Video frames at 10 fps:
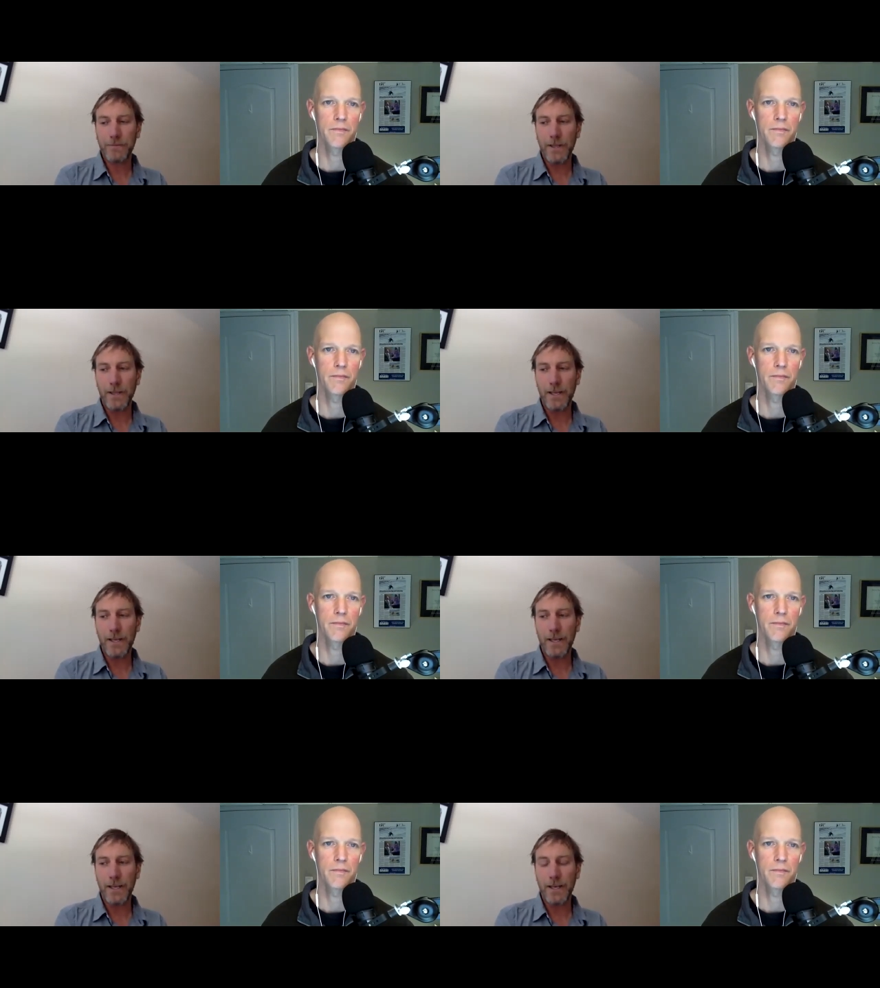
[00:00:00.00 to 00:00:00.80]

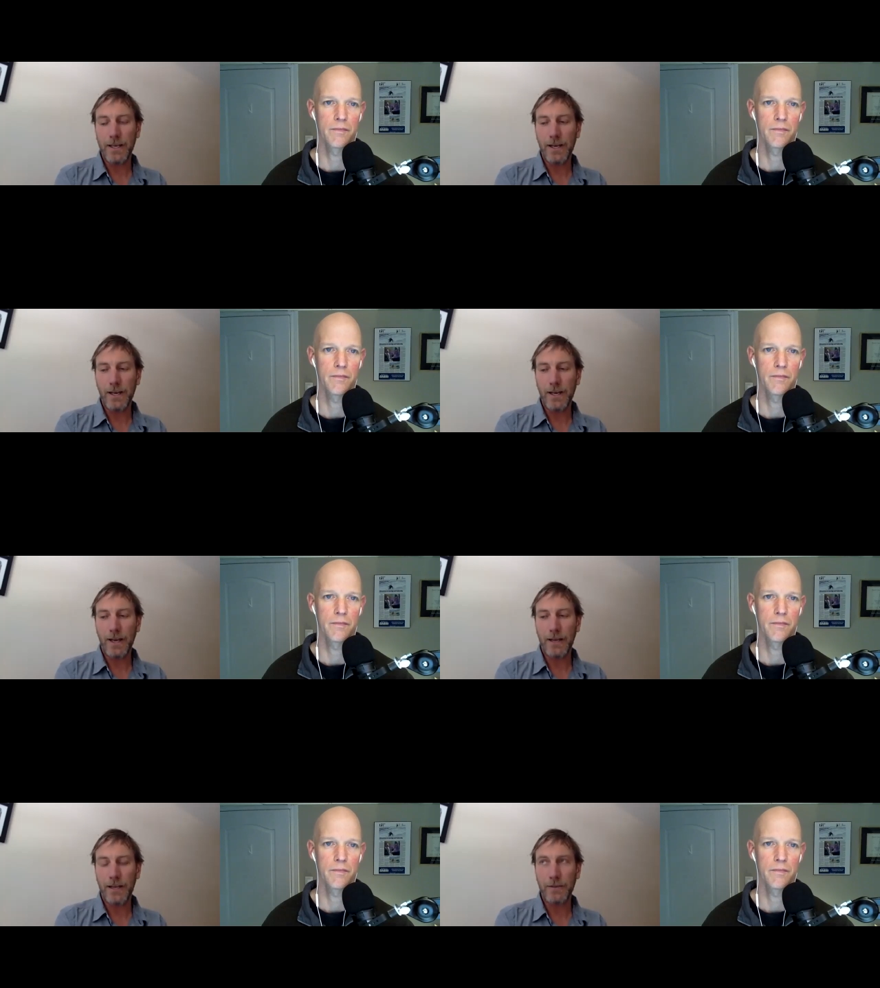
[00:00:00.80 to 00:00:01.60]
Speaker 1: the uh,
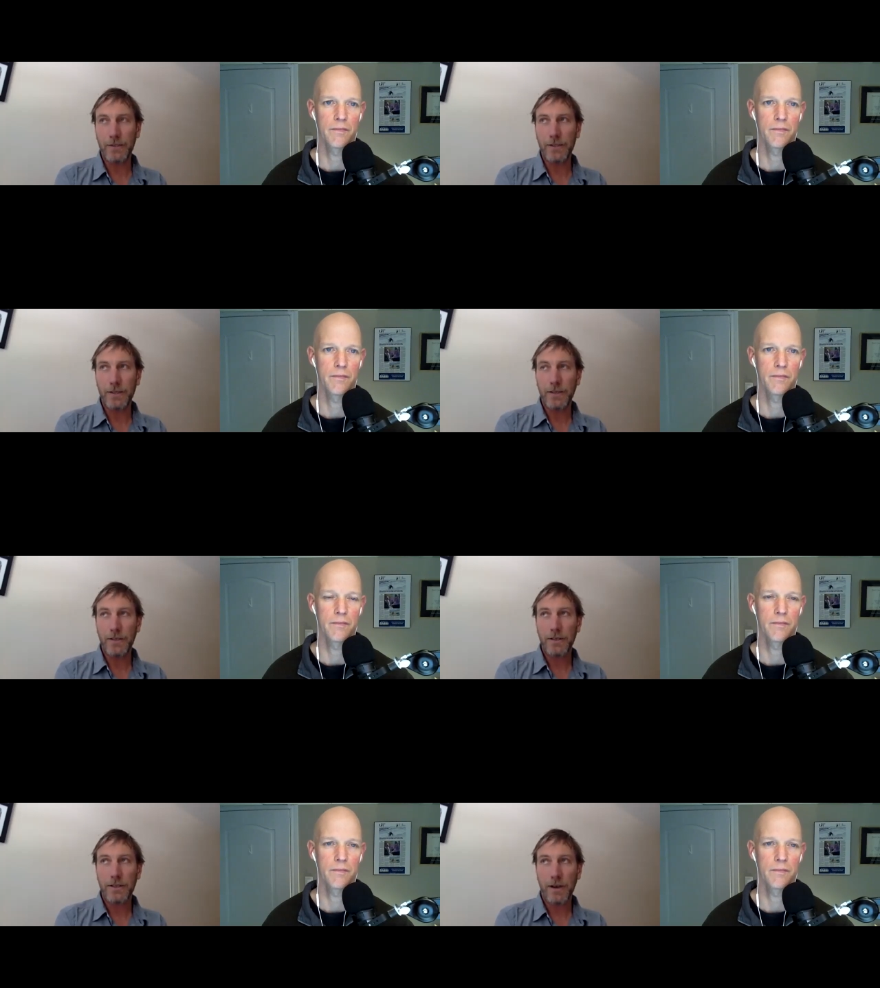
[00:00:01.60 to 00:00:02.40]
I think it was
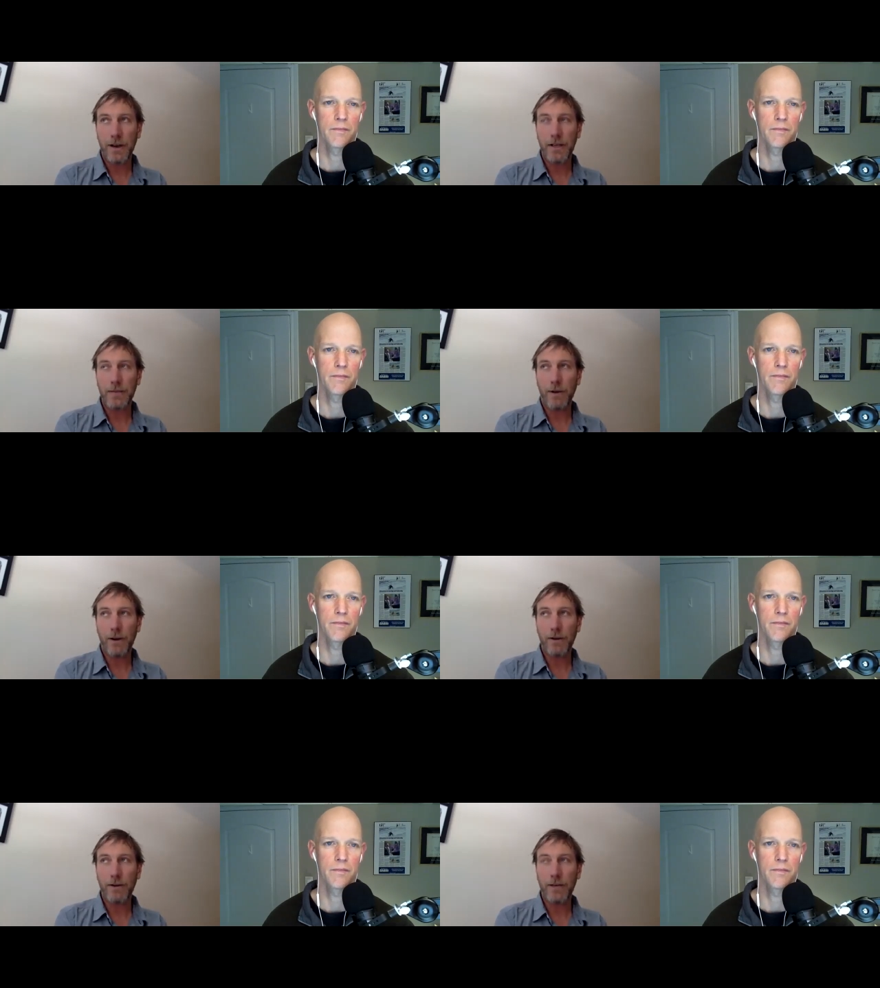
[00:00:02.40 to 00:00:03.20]
Todd and
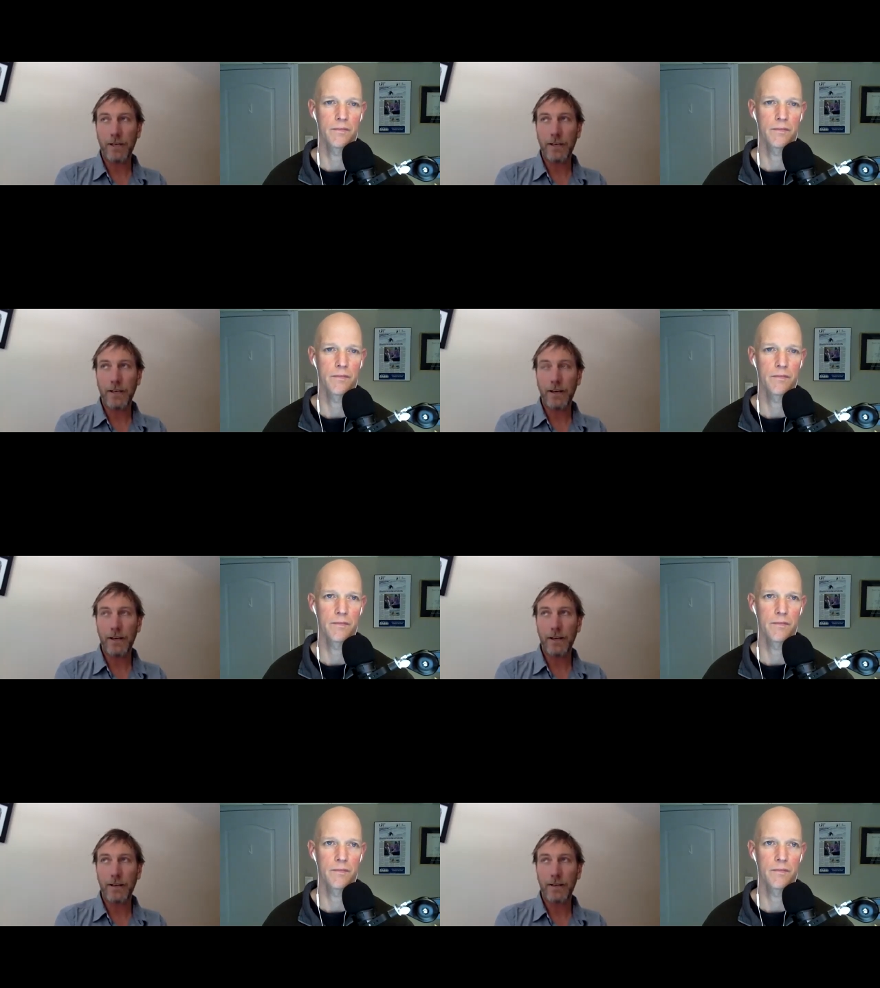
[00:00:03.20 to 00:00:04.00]
Marco and
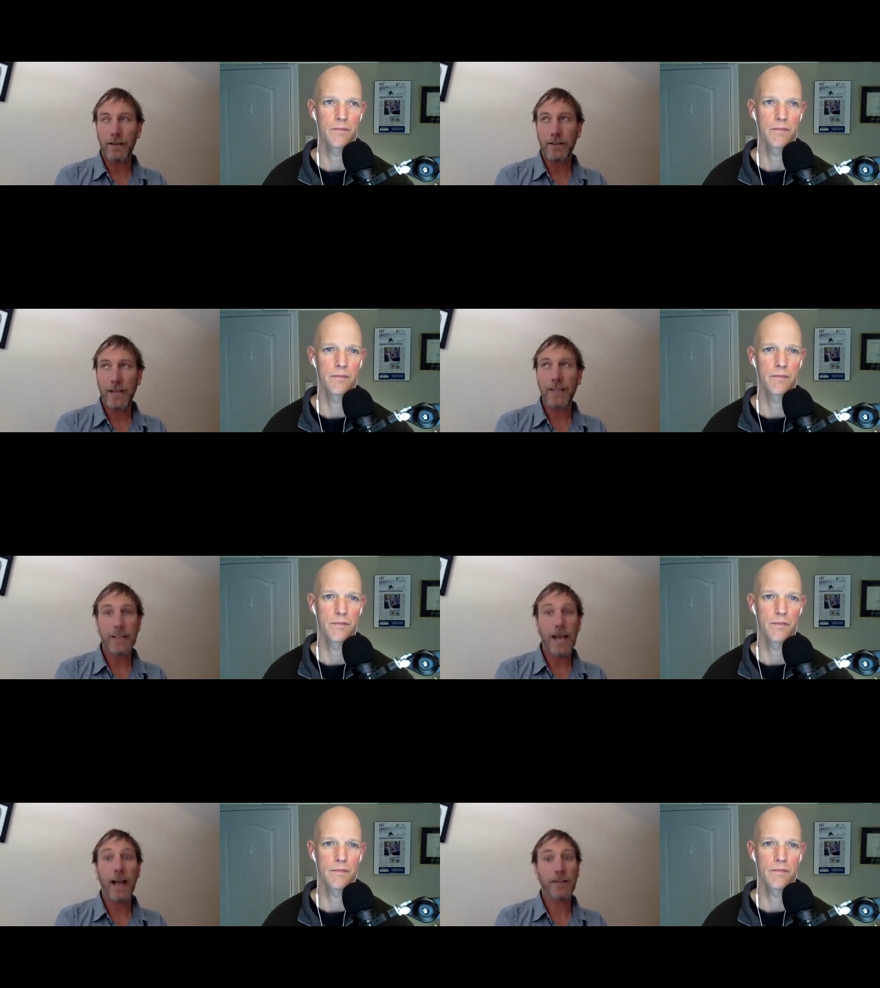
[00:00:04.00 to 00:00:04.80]
uh, Dan
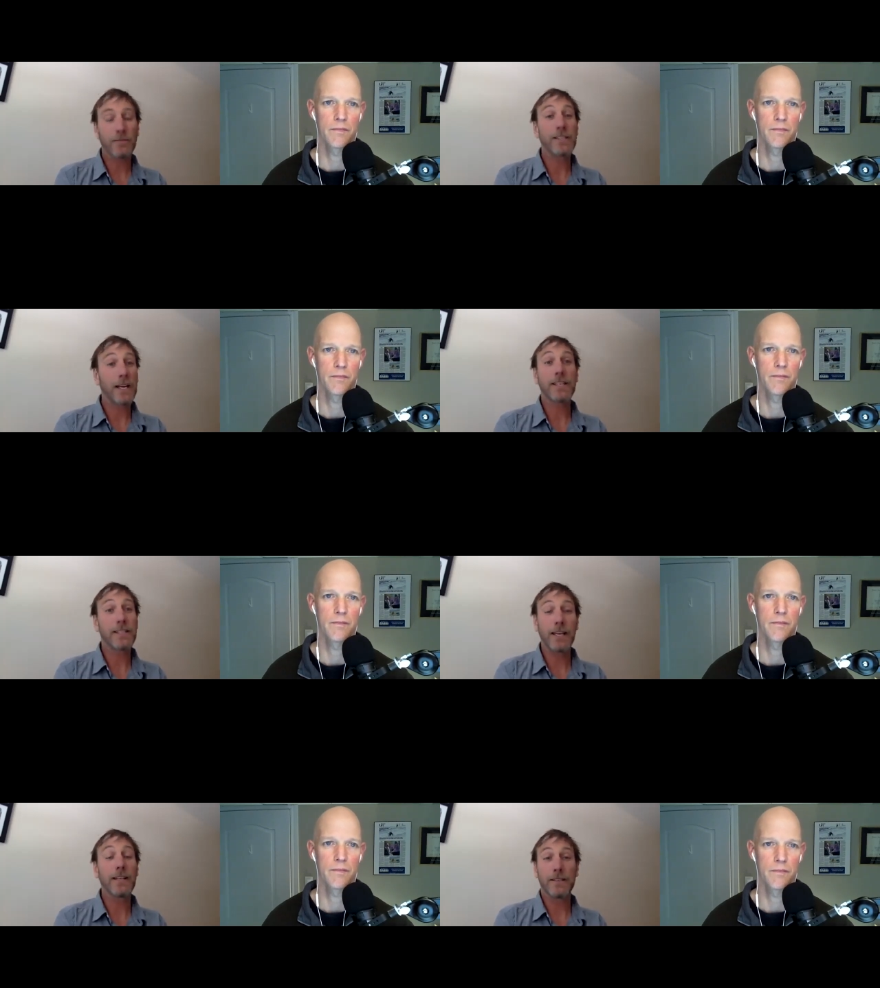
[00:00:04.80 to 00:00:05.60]
Zachs
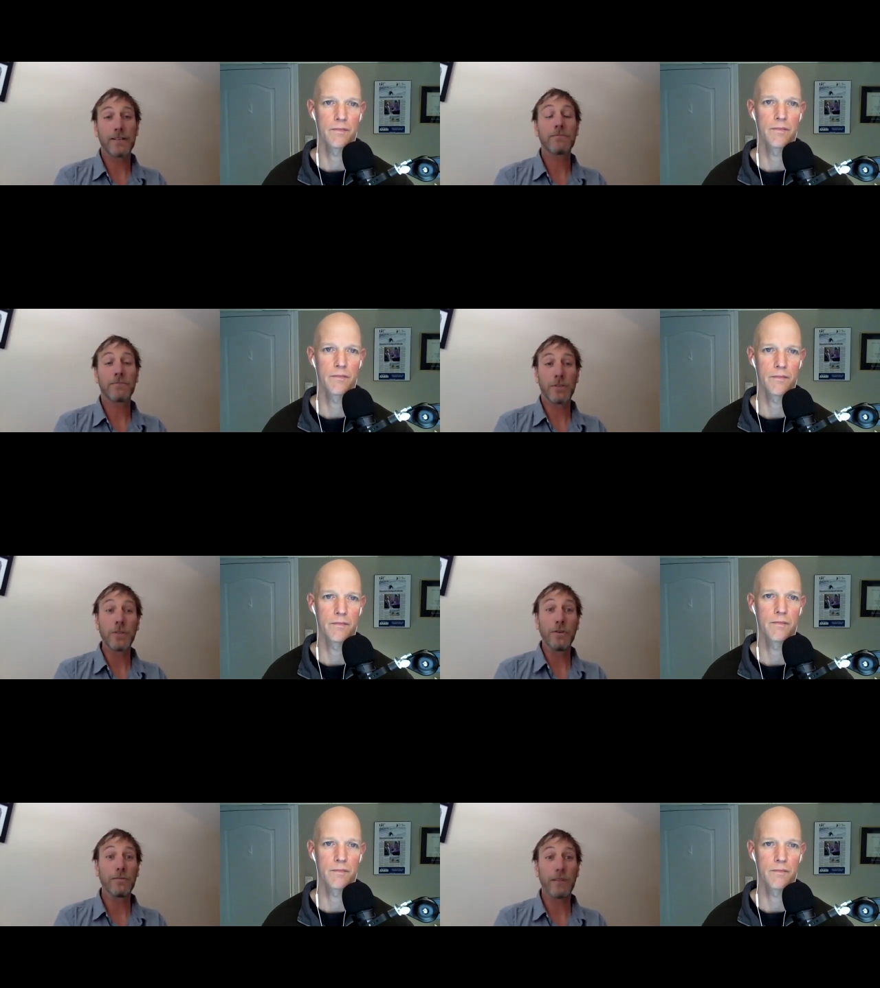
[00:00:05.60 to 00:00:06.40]
resuscitated this
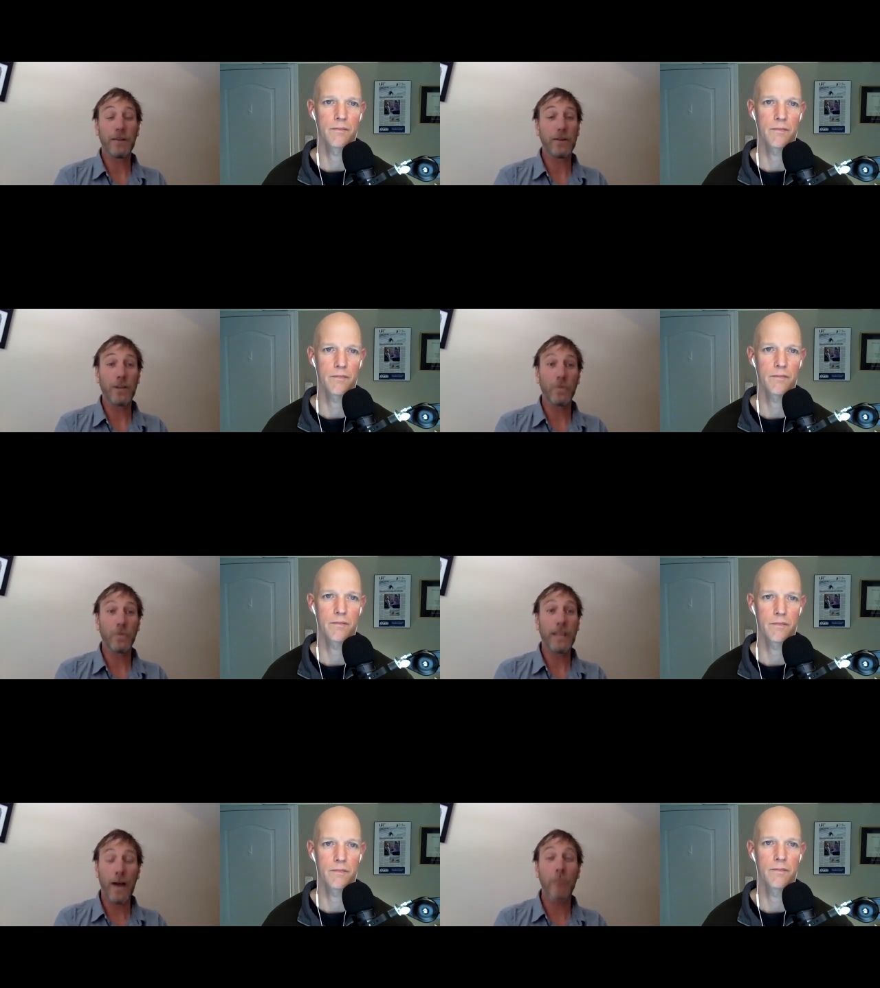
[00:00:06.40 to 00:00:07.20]
student, and, you know,
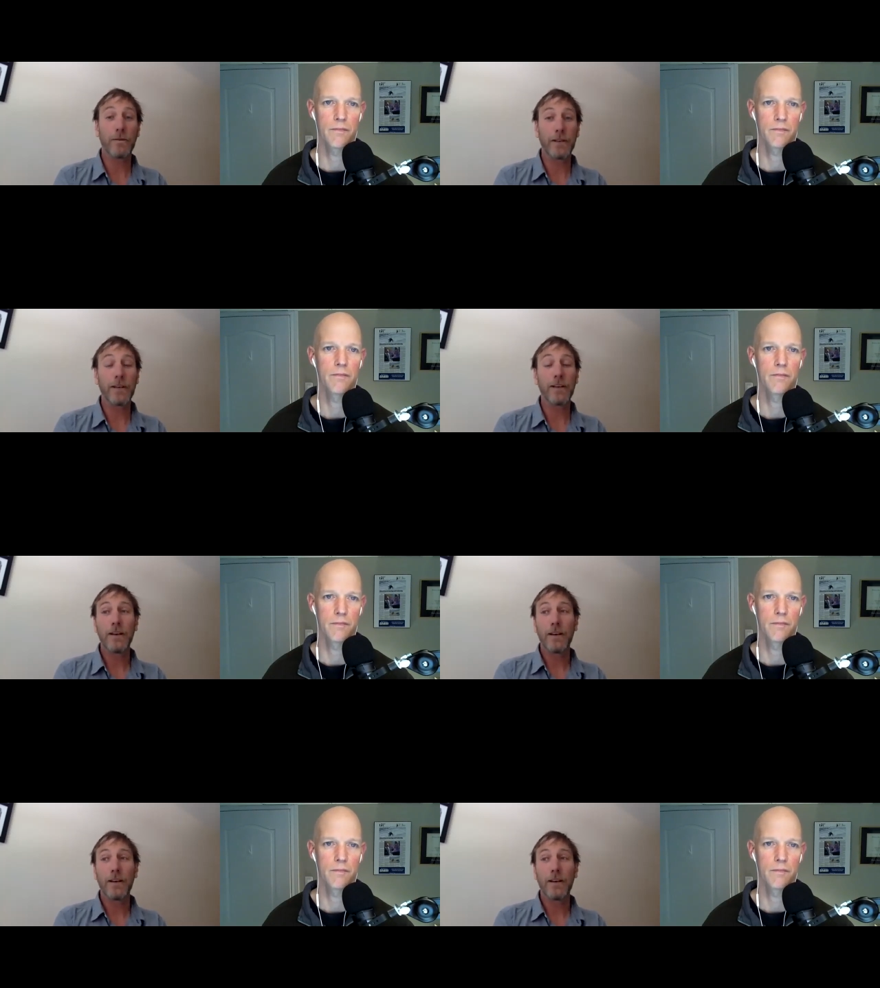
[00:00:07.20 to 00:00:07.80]
with the help of the